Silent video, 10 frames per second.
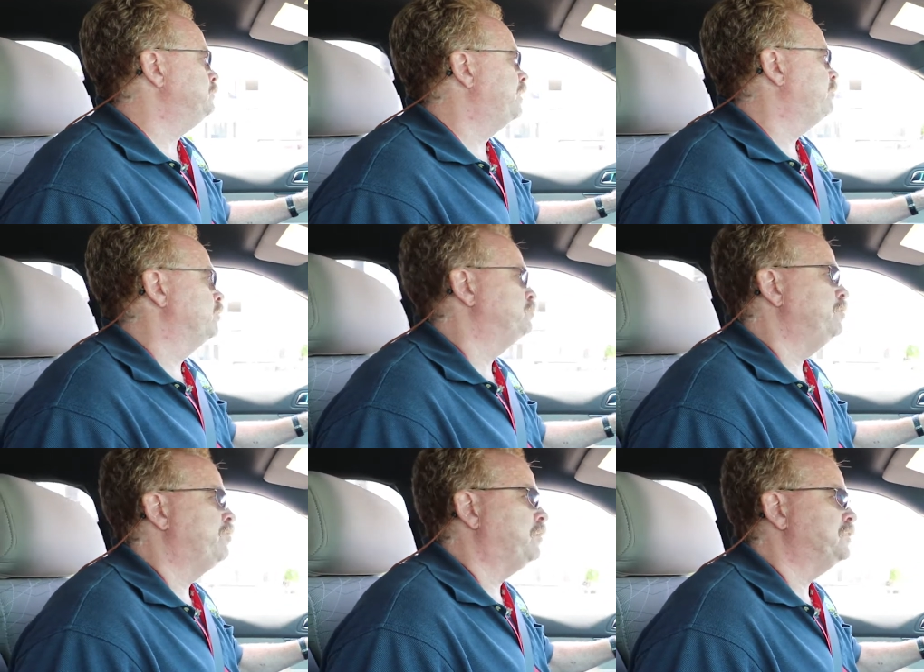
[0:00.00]
my first
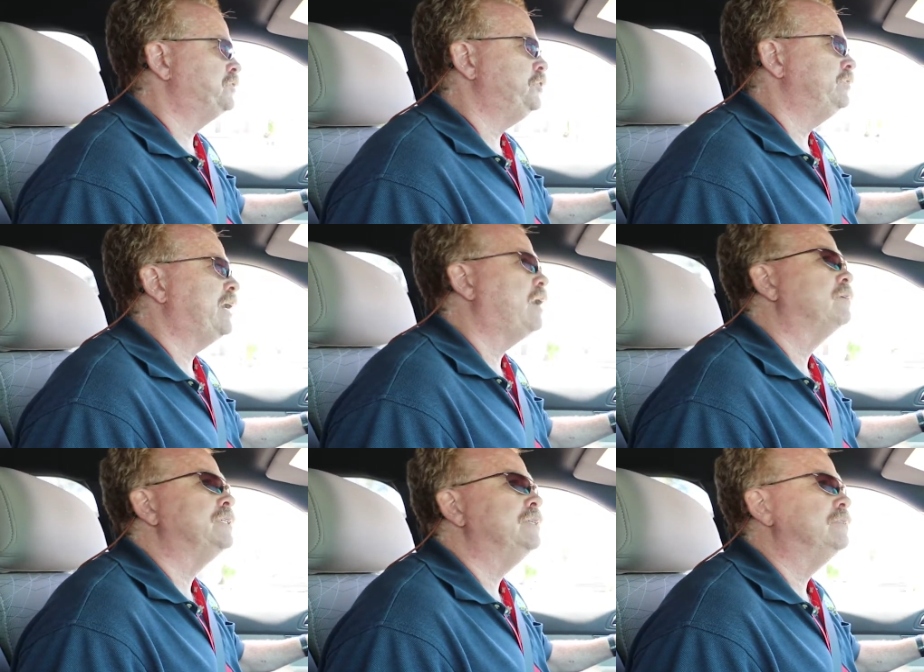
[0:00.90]
move out was
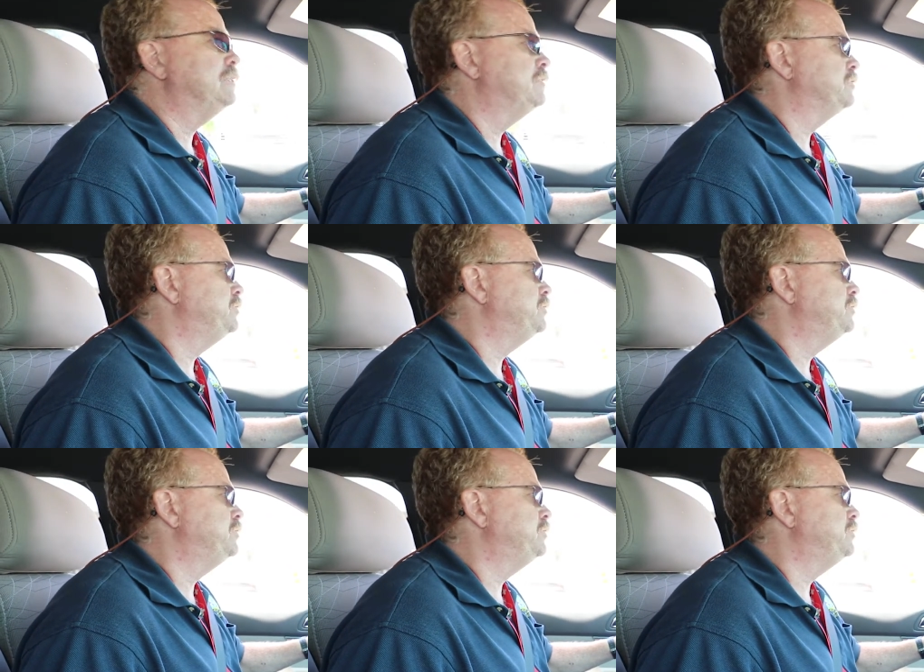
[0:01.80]
2000. This is